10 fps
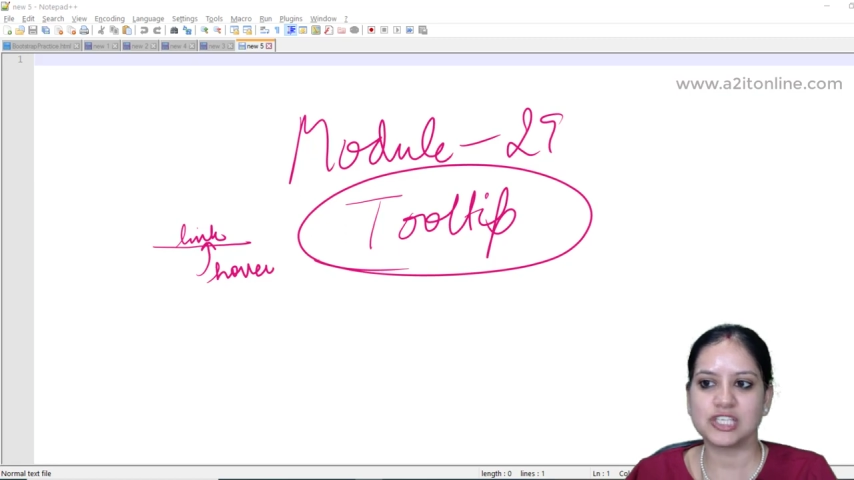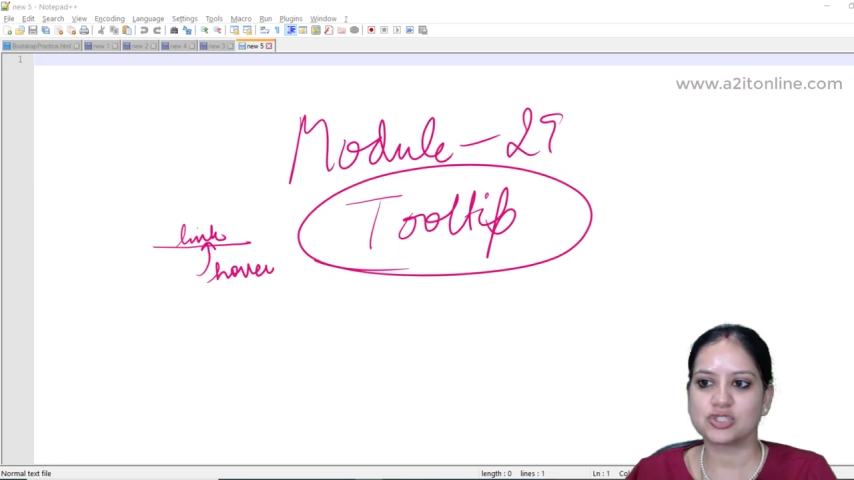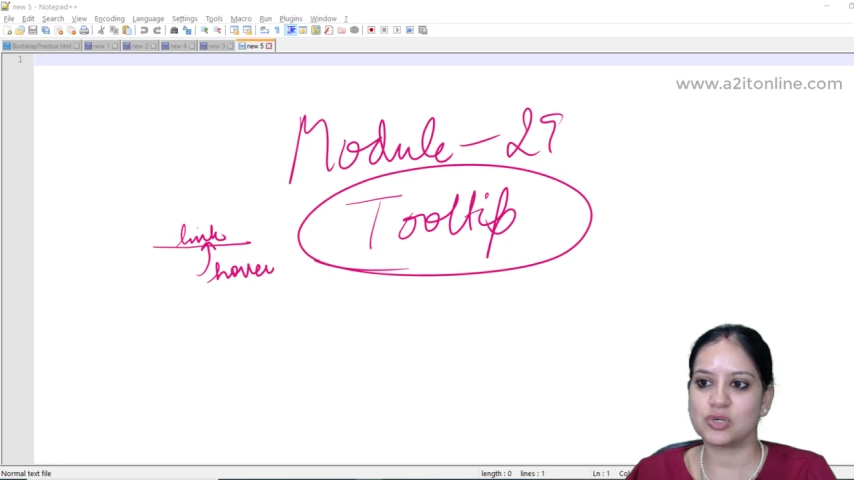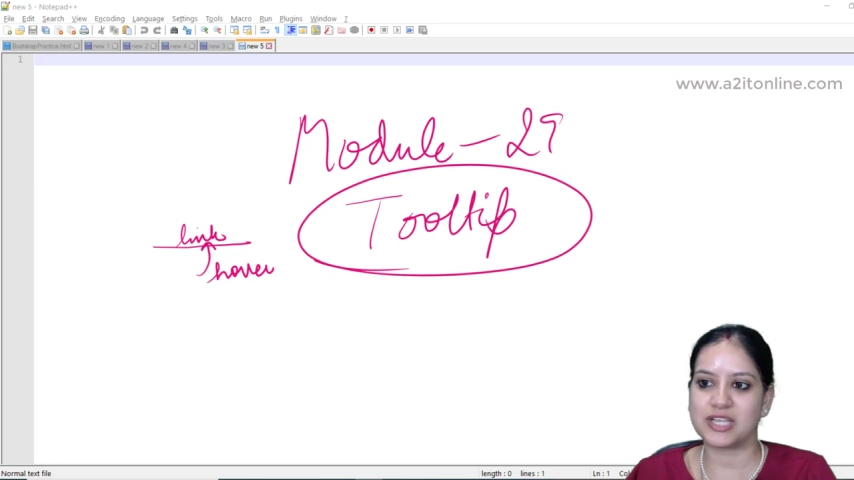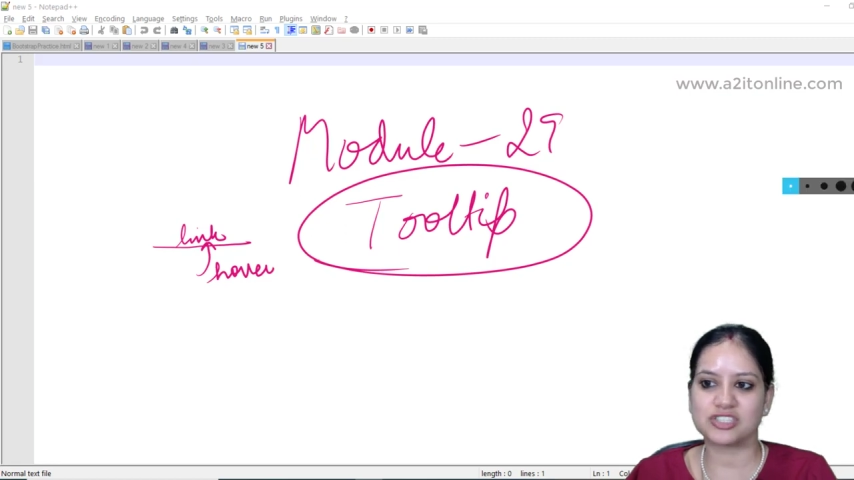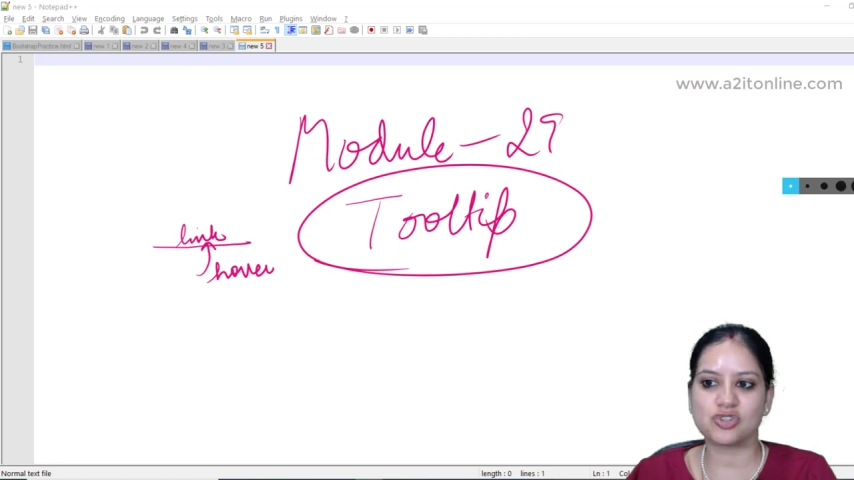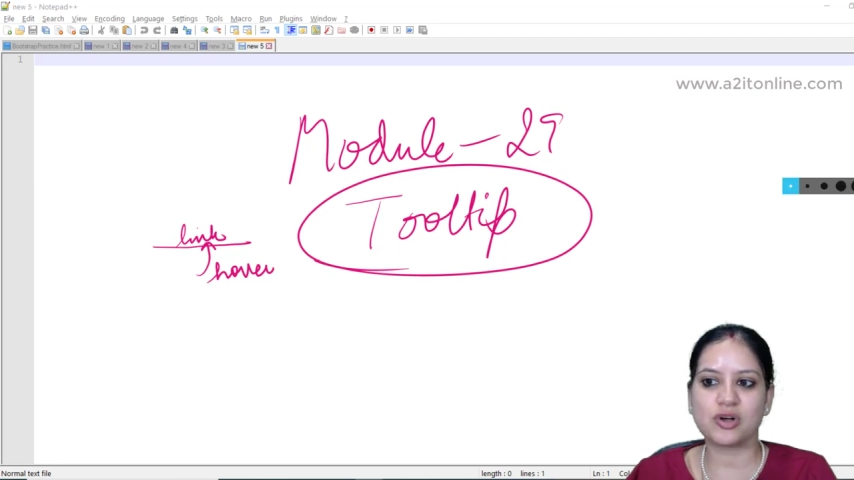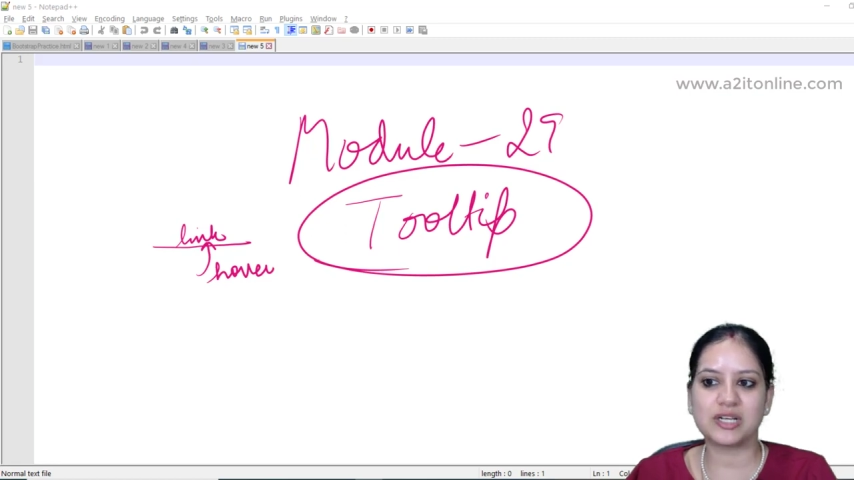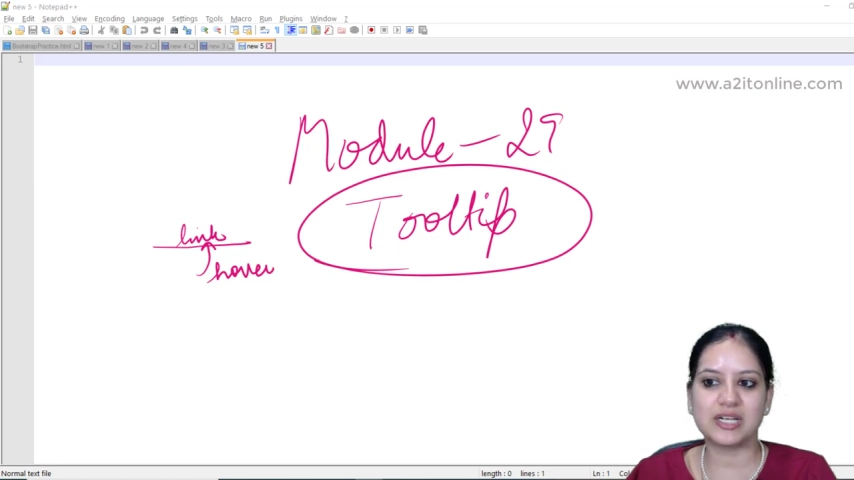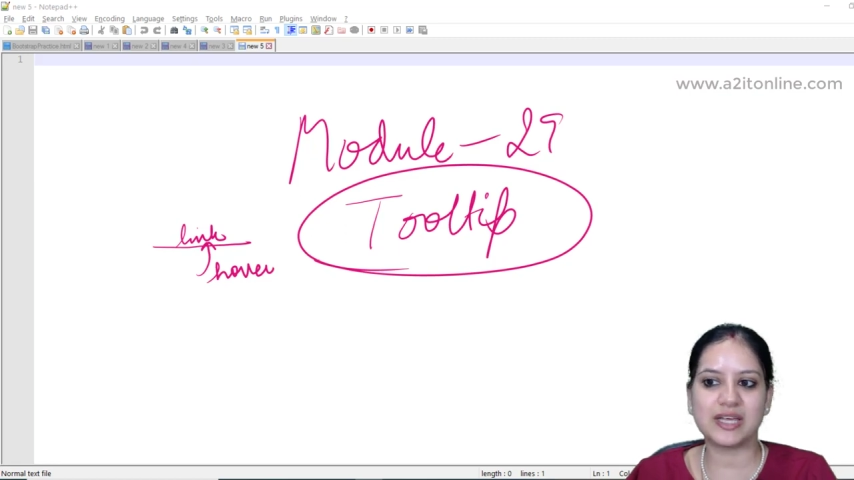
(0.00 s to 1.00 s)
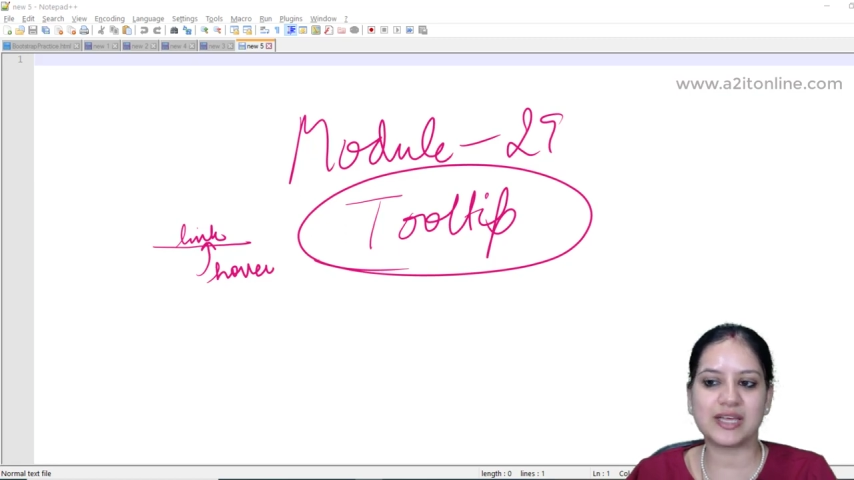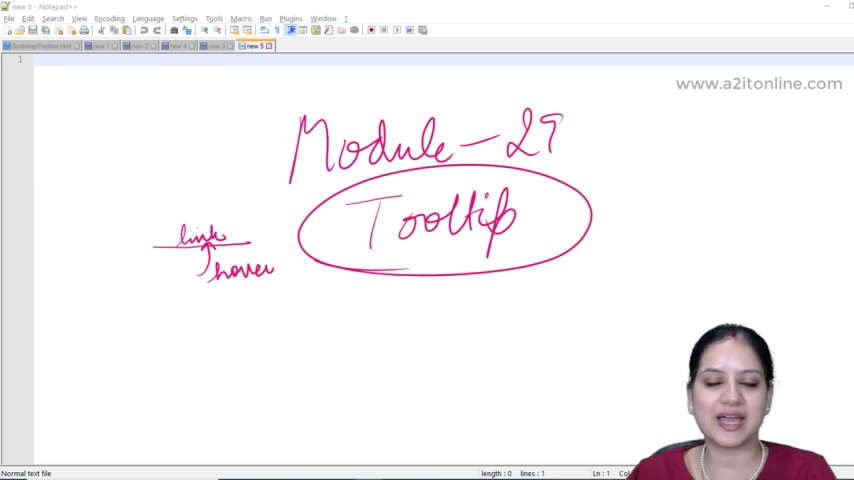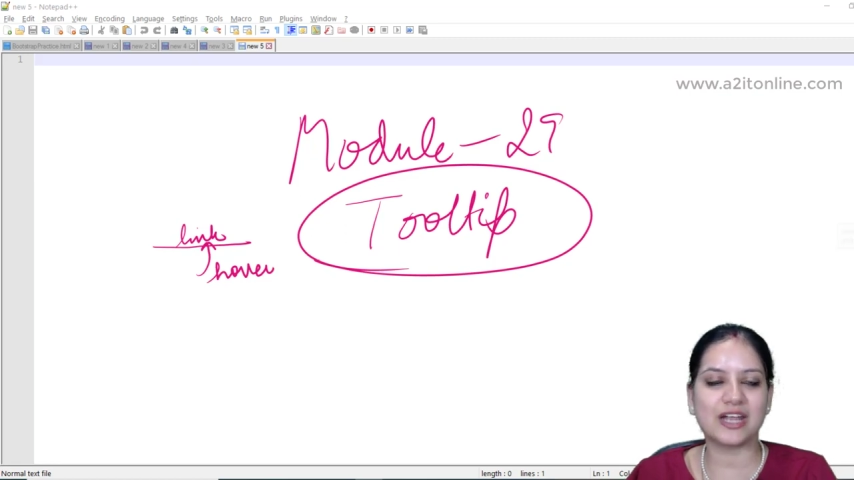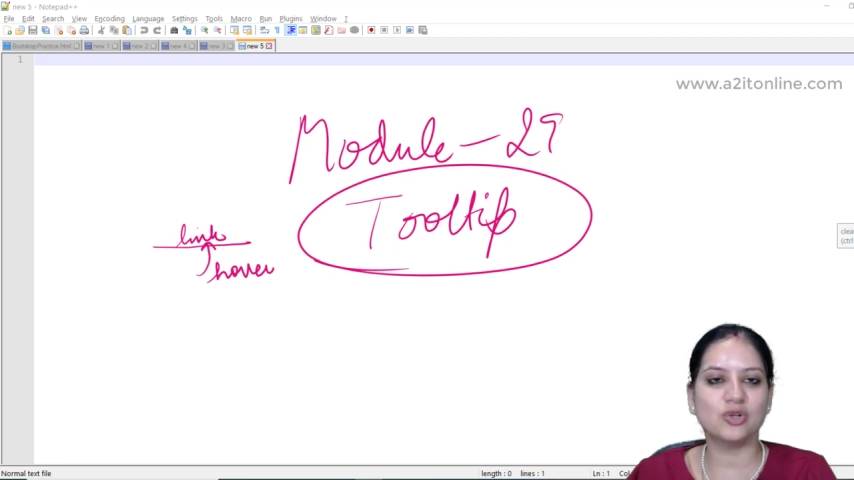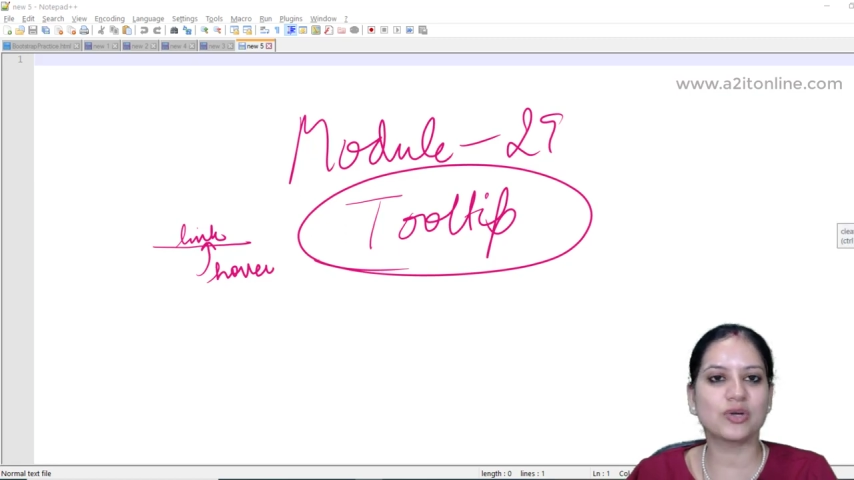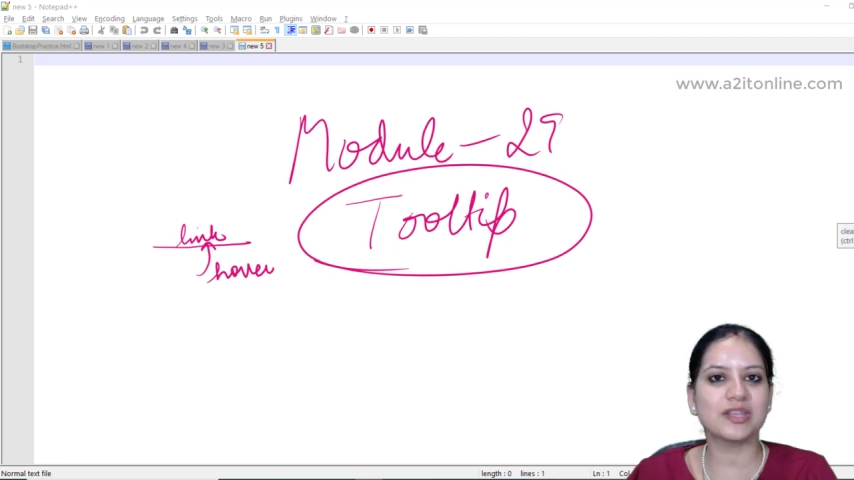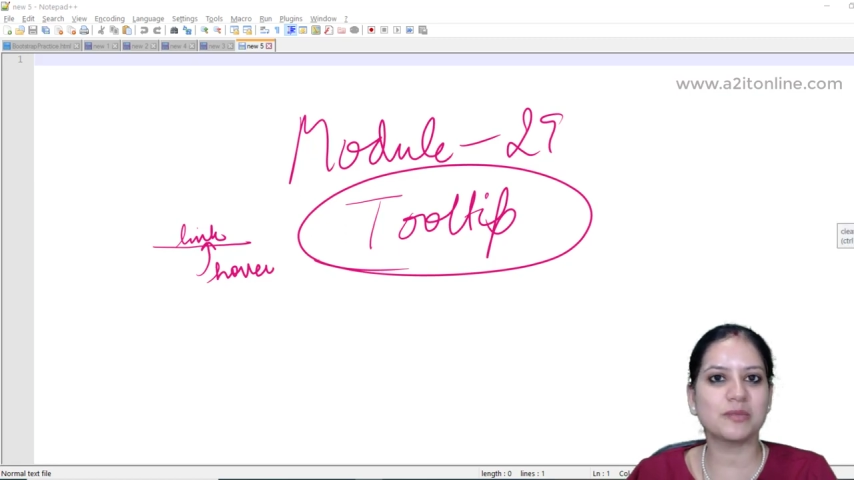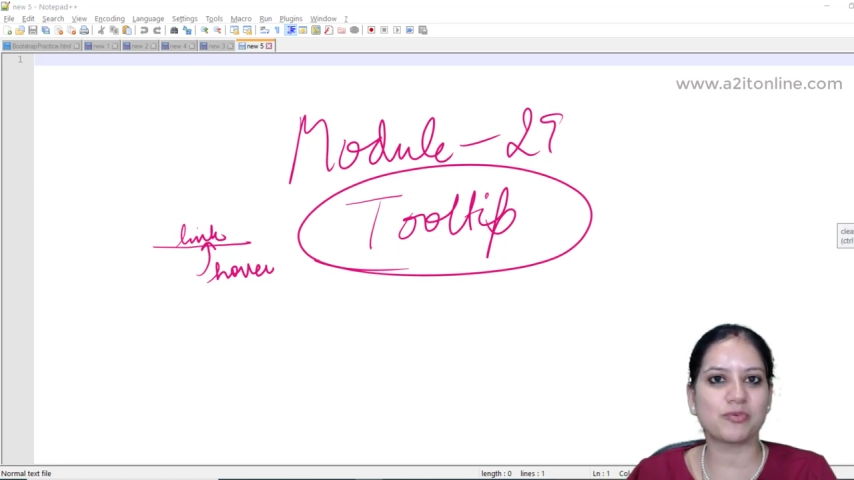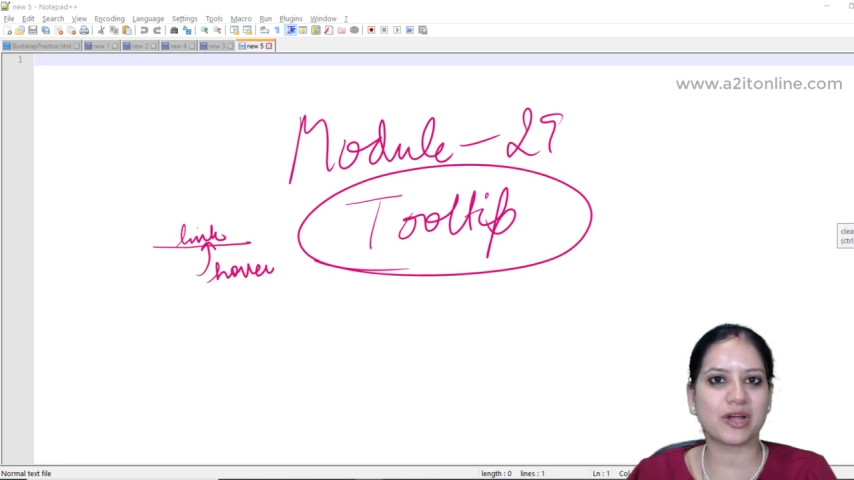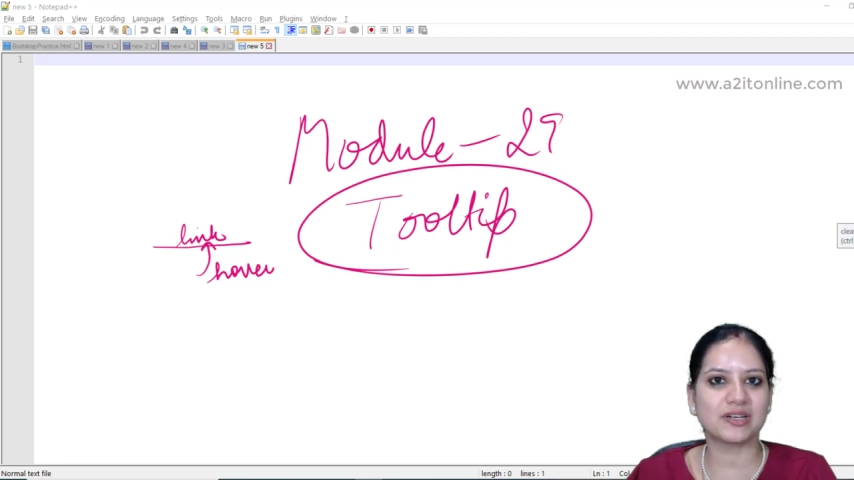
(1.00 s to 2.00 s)
So let's not delay and look at
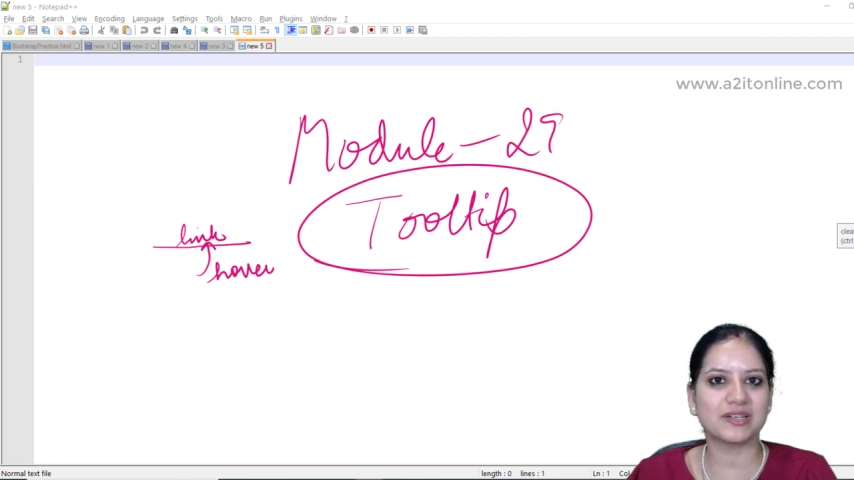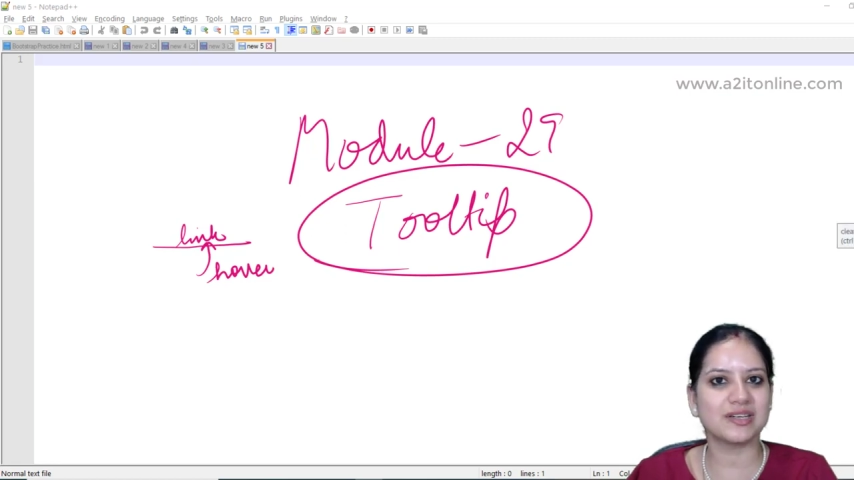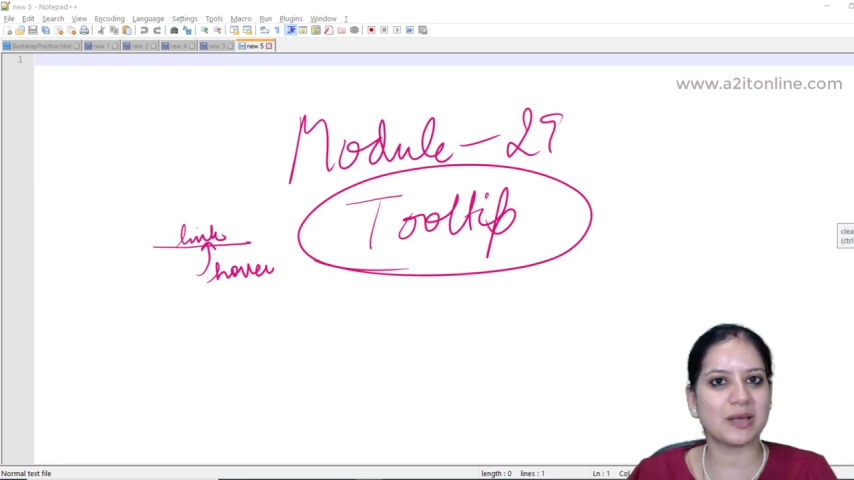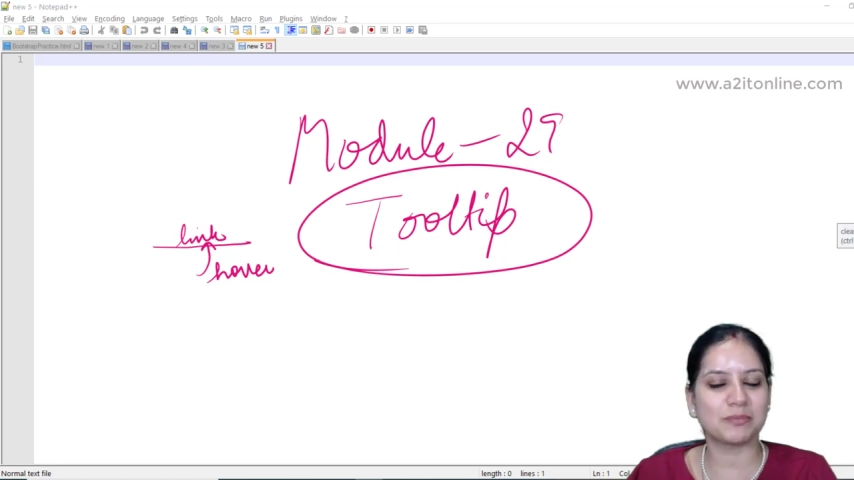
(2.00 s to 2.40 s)
the practical